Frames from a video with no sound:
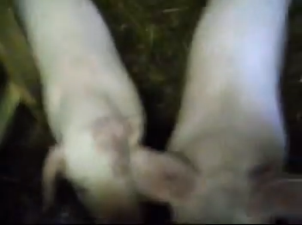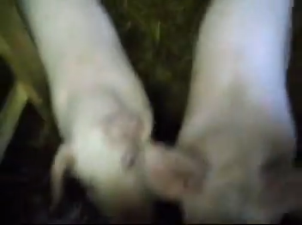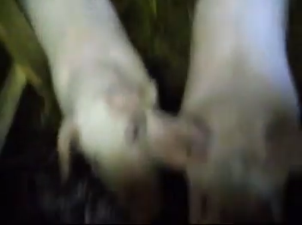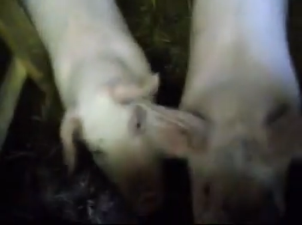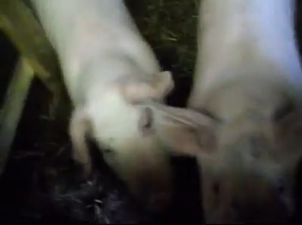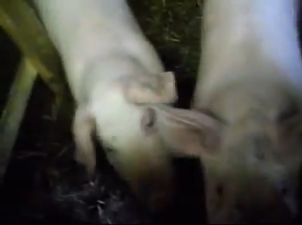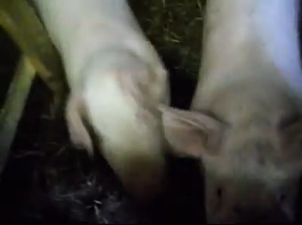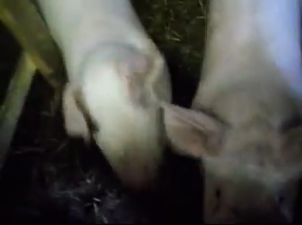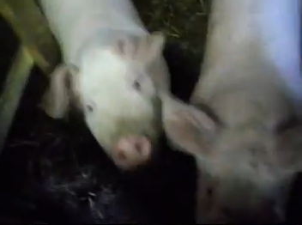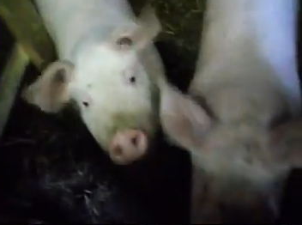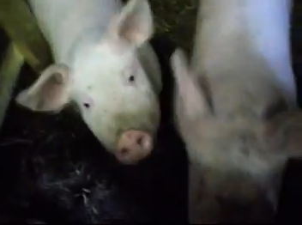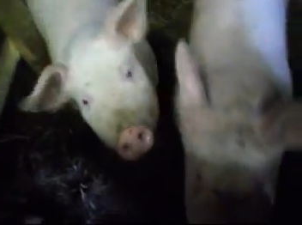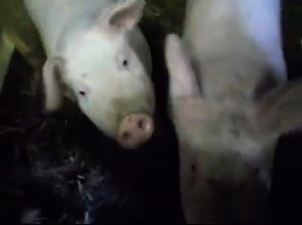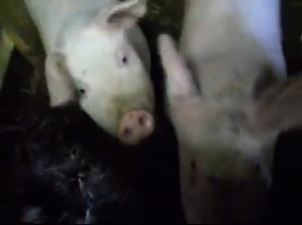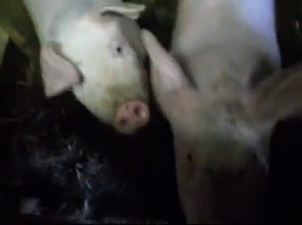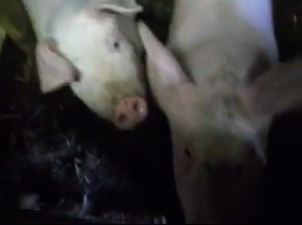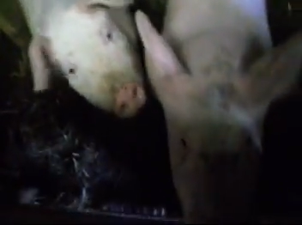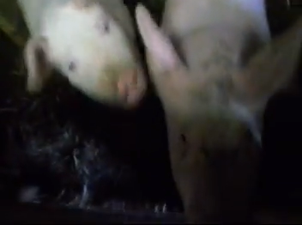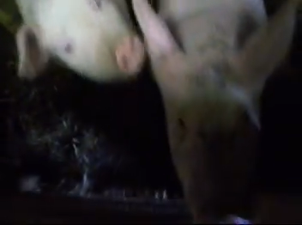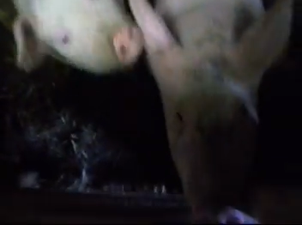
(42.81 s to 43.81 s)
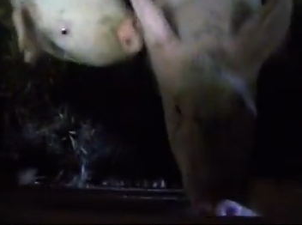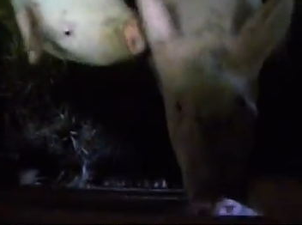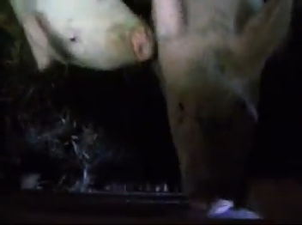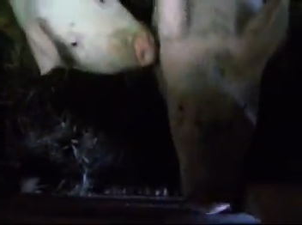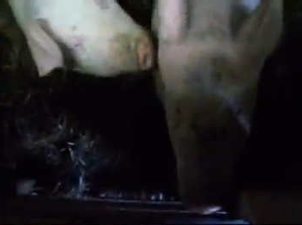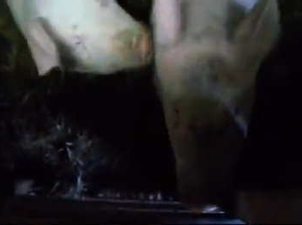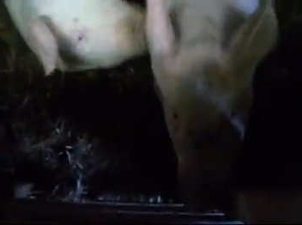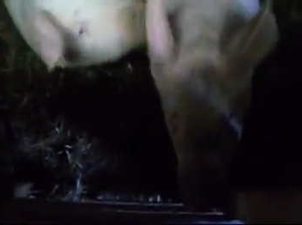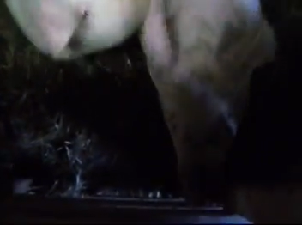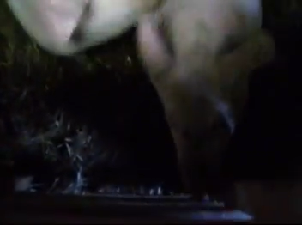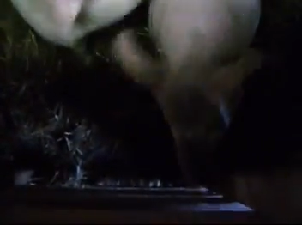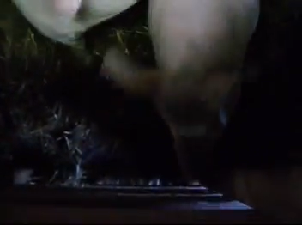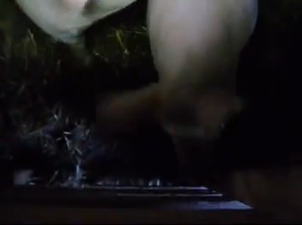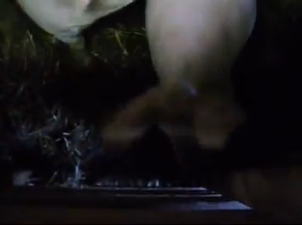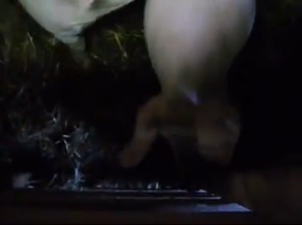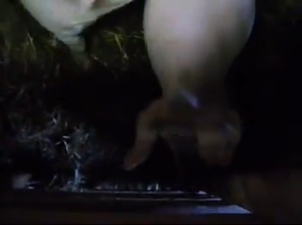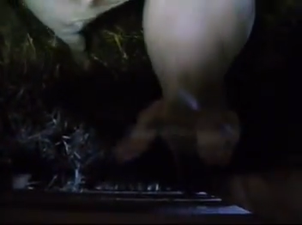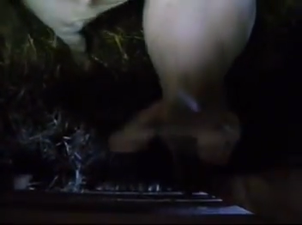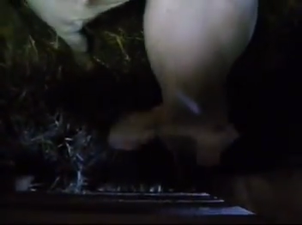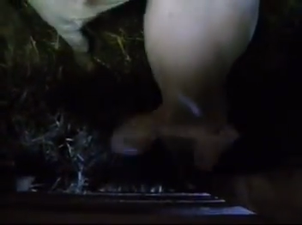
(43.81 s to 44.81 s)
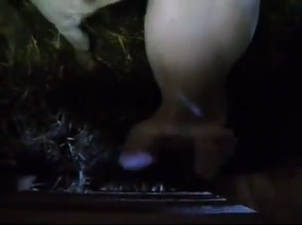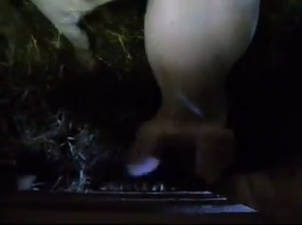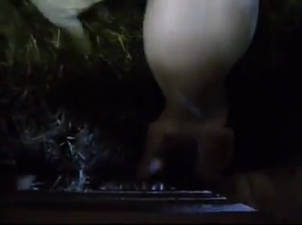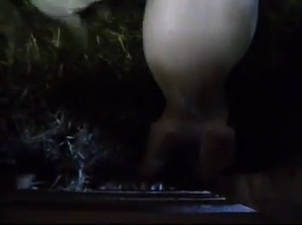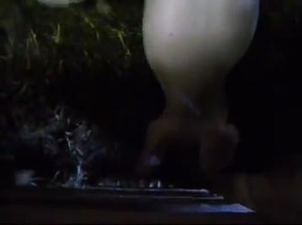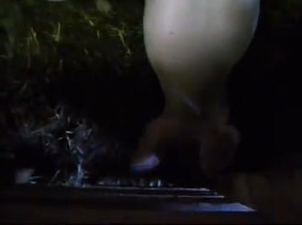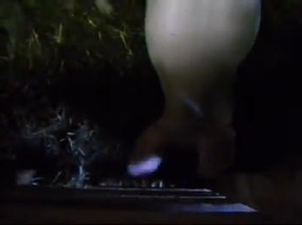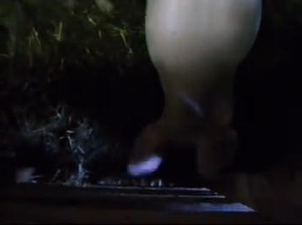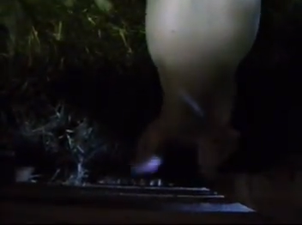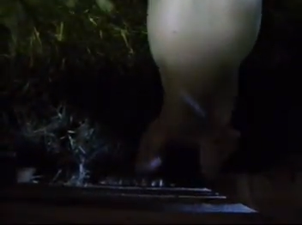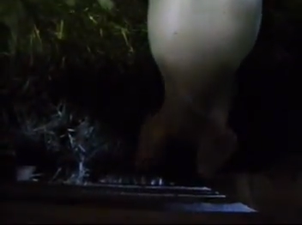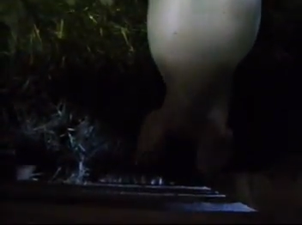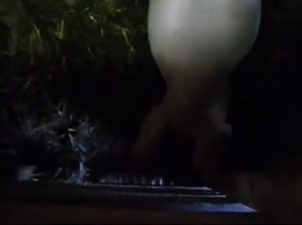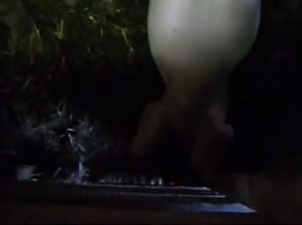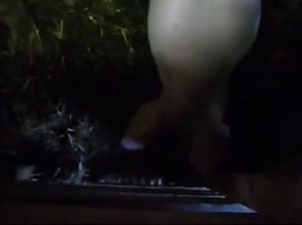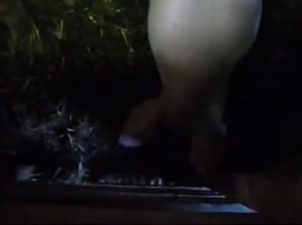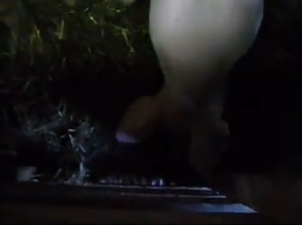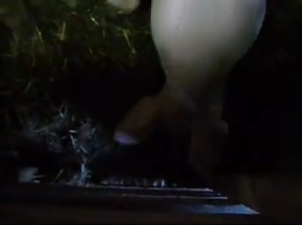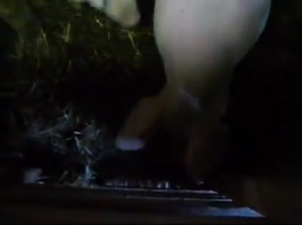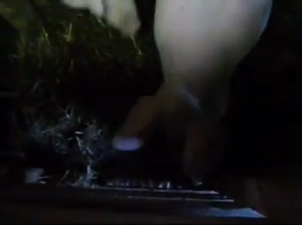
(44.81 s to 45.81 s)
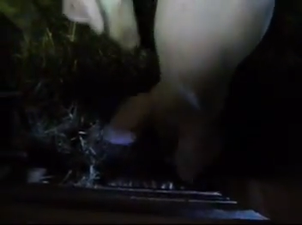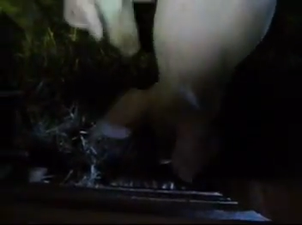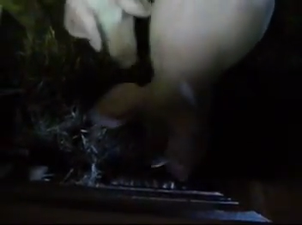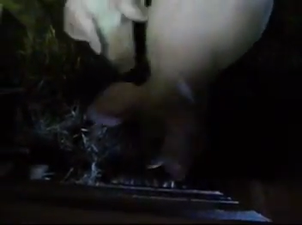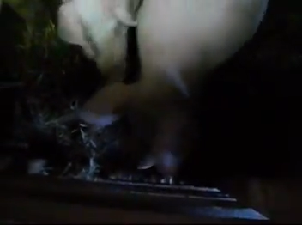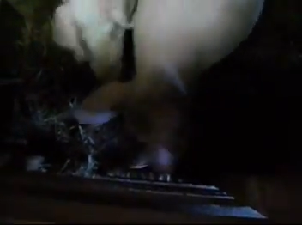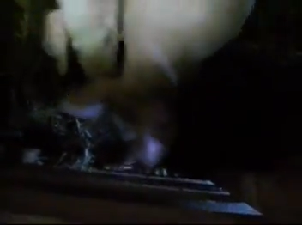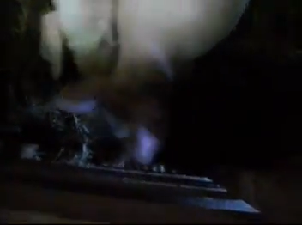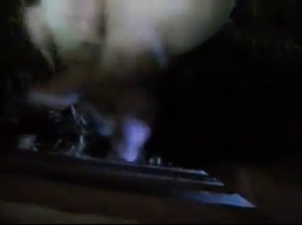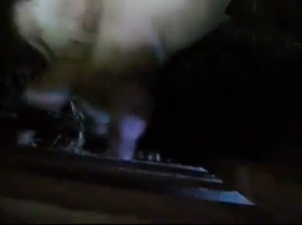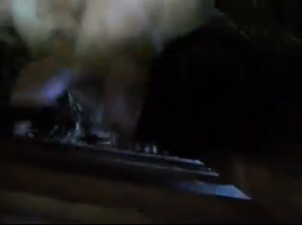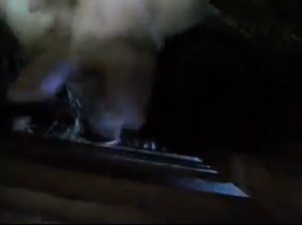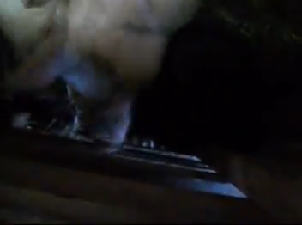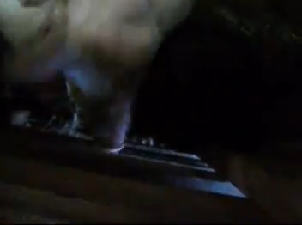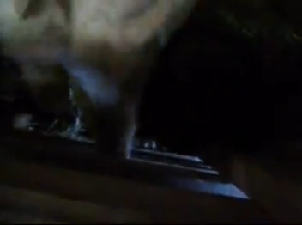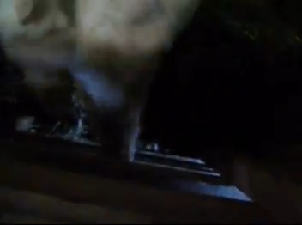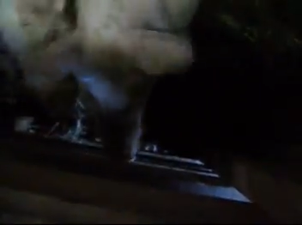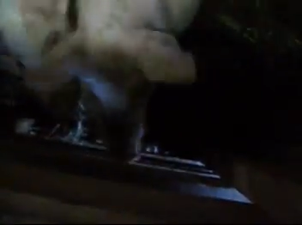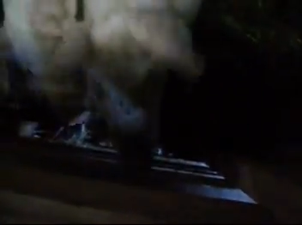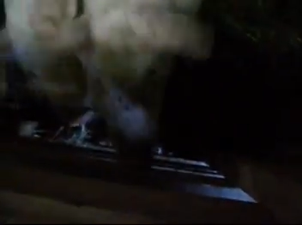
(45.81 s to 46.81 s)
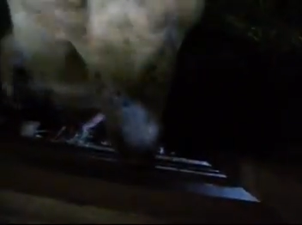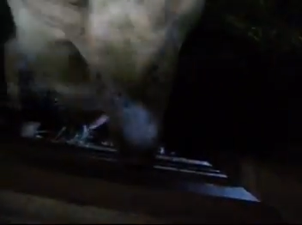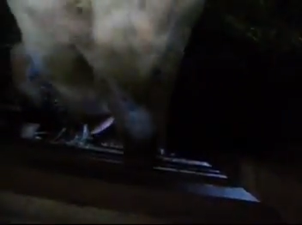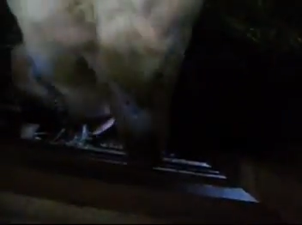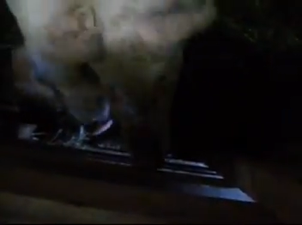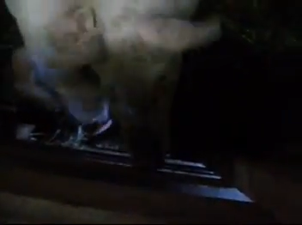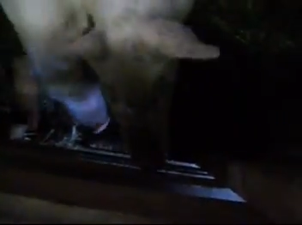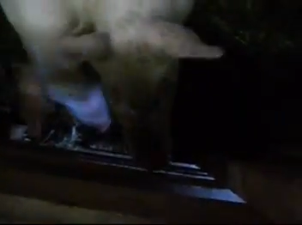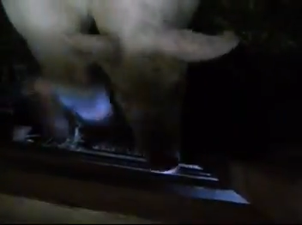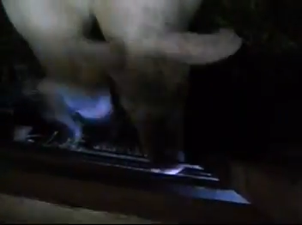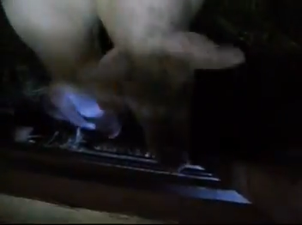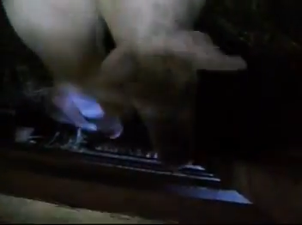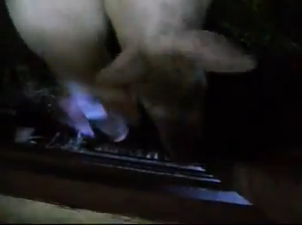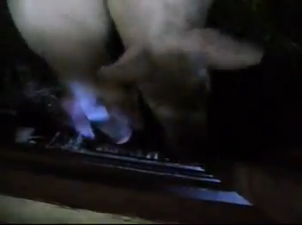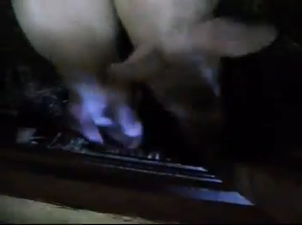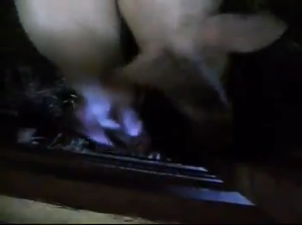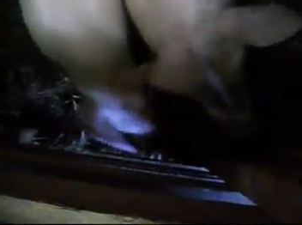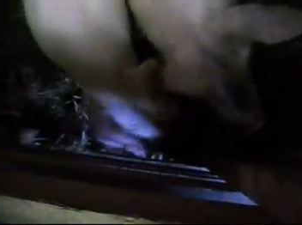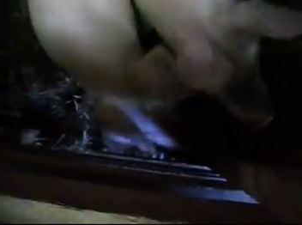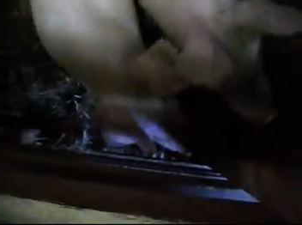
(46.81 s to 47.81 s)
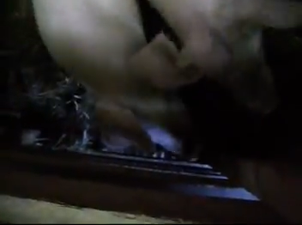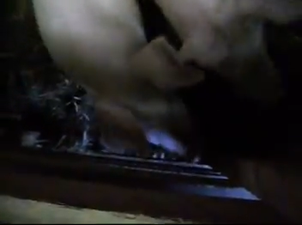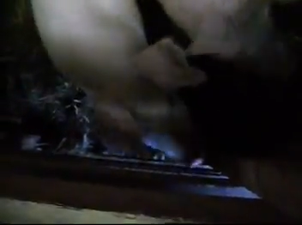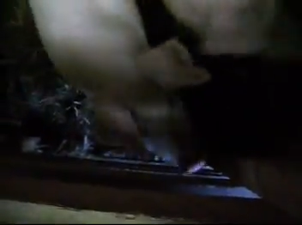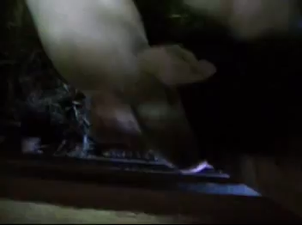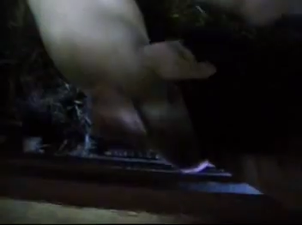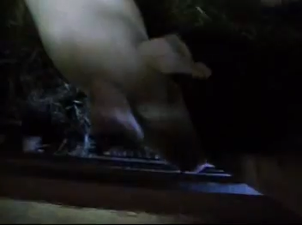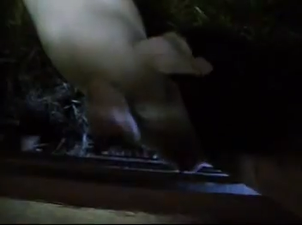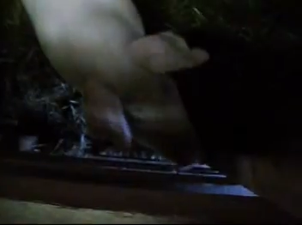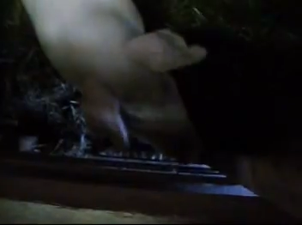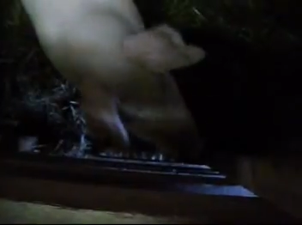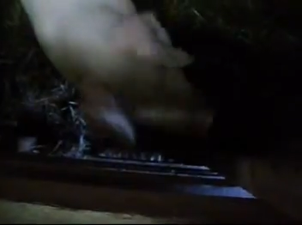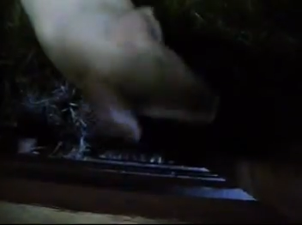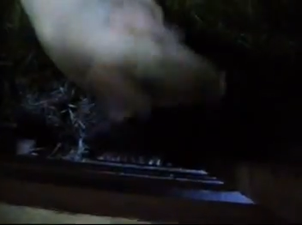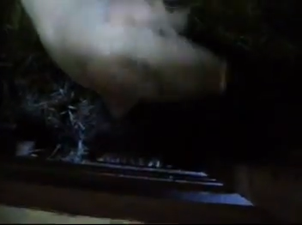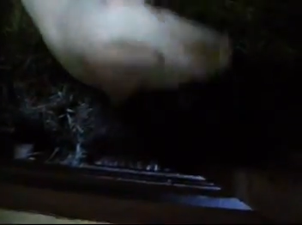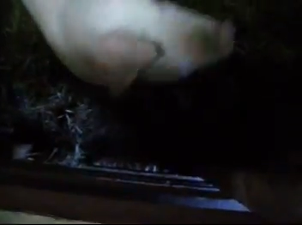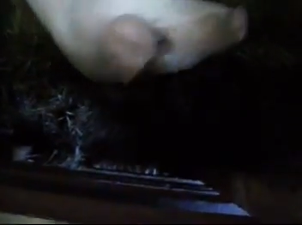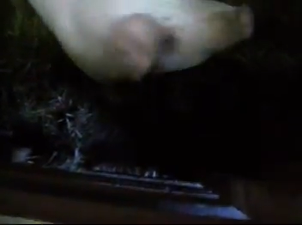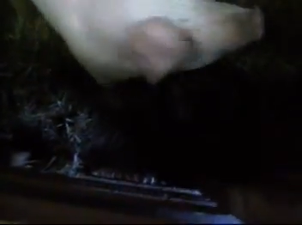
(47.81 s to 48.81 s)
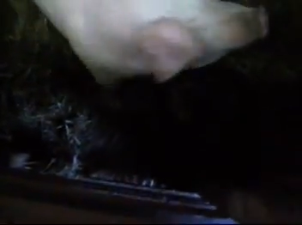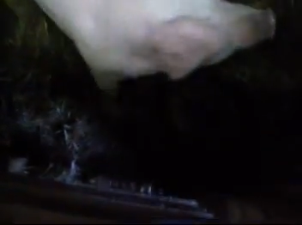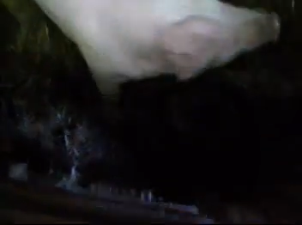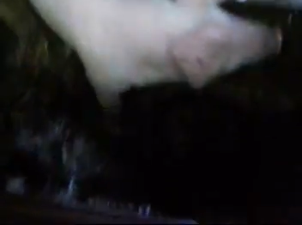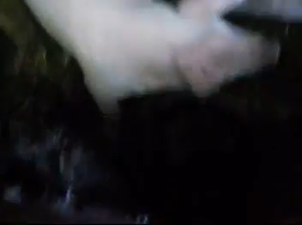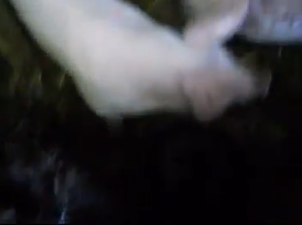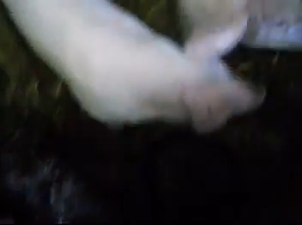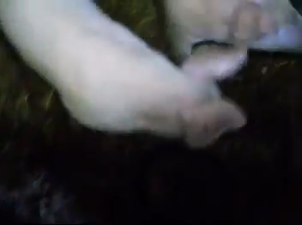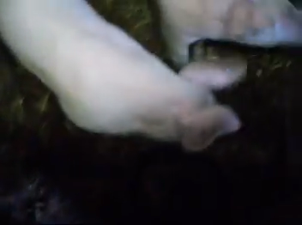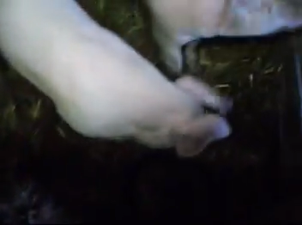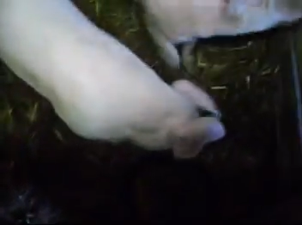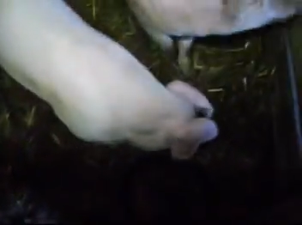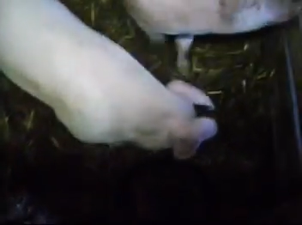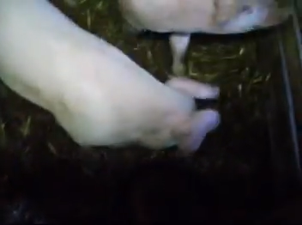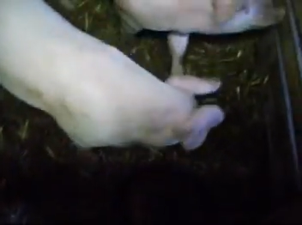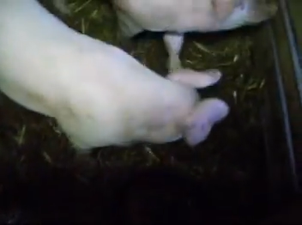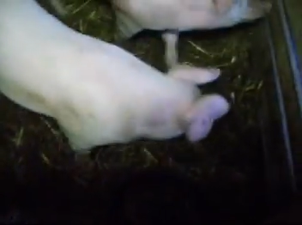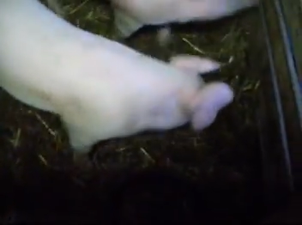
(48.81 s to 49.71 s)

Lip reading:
No face is visible, so there are no lips to read.